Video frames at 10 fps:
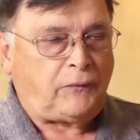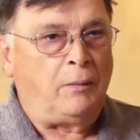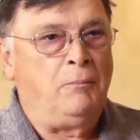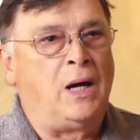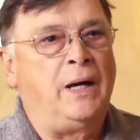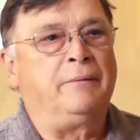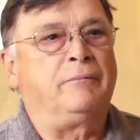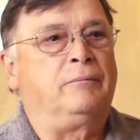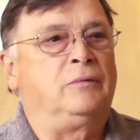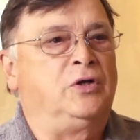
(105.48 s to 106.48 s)
my
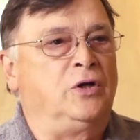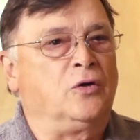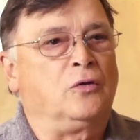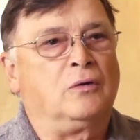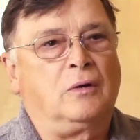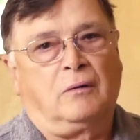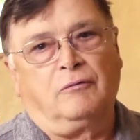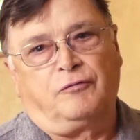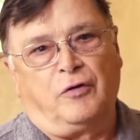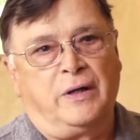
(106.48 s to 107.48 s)
dear
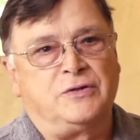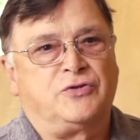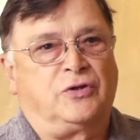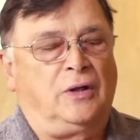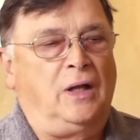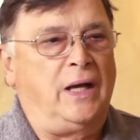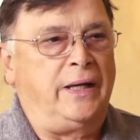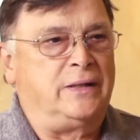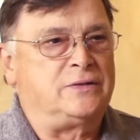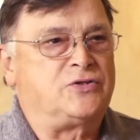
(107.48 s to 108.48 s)
friends and
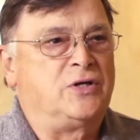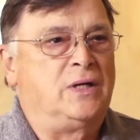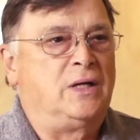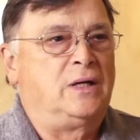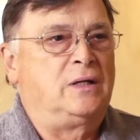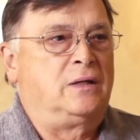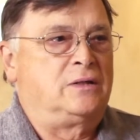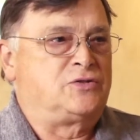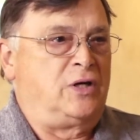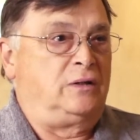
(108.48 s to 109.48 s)
clients
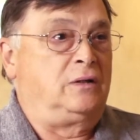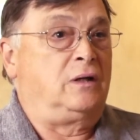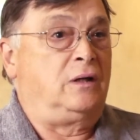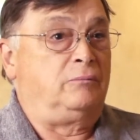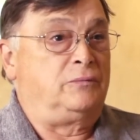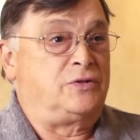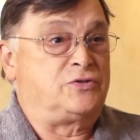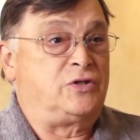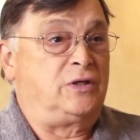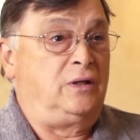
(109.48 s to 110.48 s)
said, come to
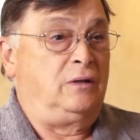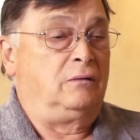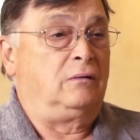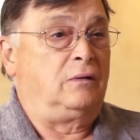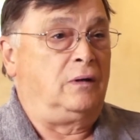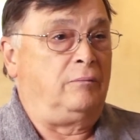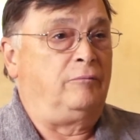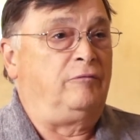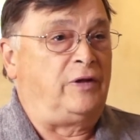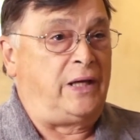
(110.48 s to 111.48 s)
see
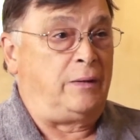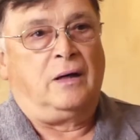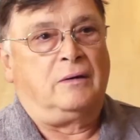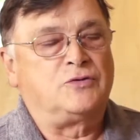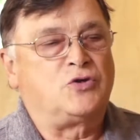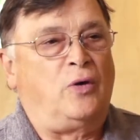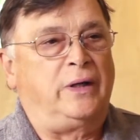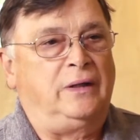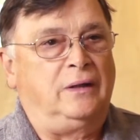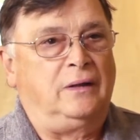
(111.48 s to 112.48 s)
Vladimir. So I
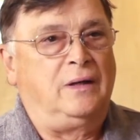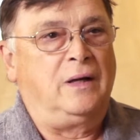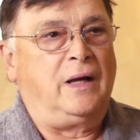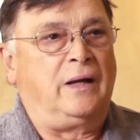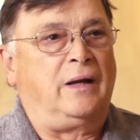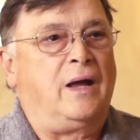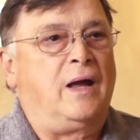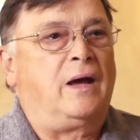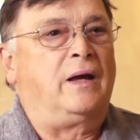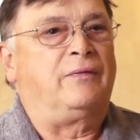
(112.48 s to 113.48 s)
did. And
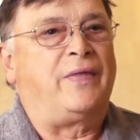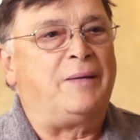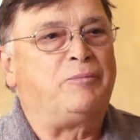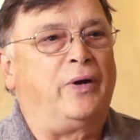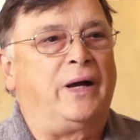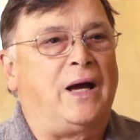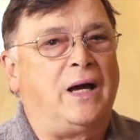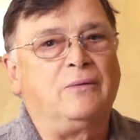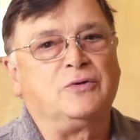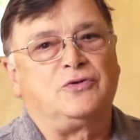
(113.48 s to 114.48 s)
at that point,
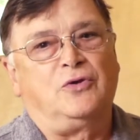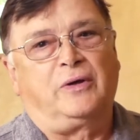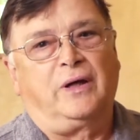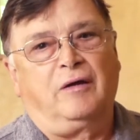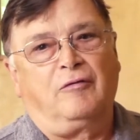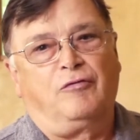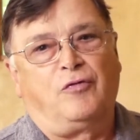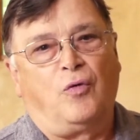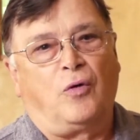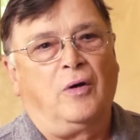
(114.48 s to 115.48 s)
I was looking
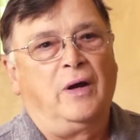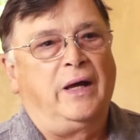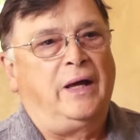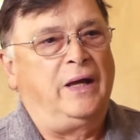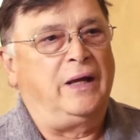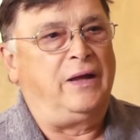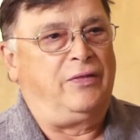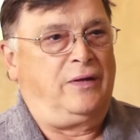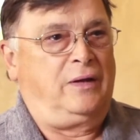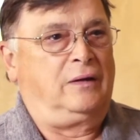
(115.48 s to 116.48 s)
for
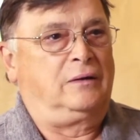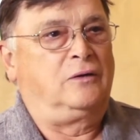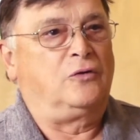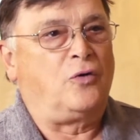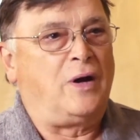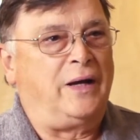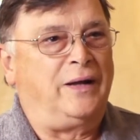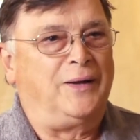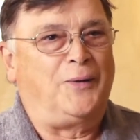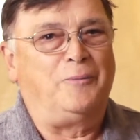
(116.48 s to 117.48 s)
anything to try to
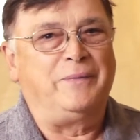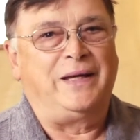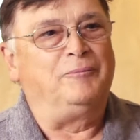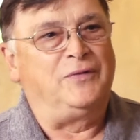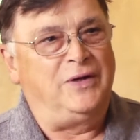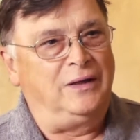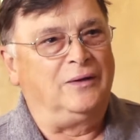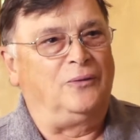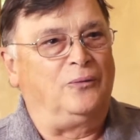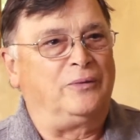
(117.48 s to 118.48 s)
help me
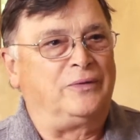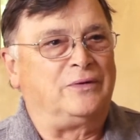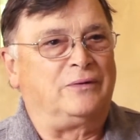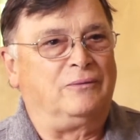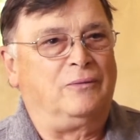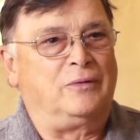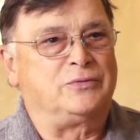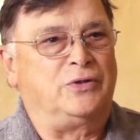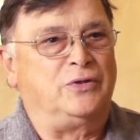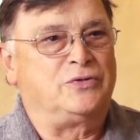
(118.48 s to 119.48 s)
deal with what
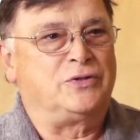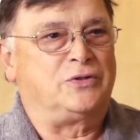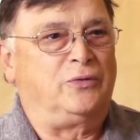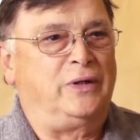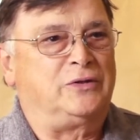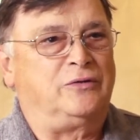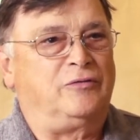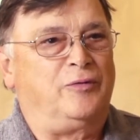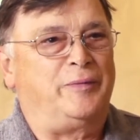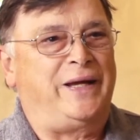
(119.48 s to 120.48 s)
was a new situation
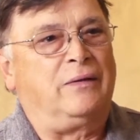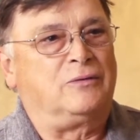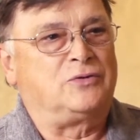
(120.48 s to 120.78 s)
for me. There was a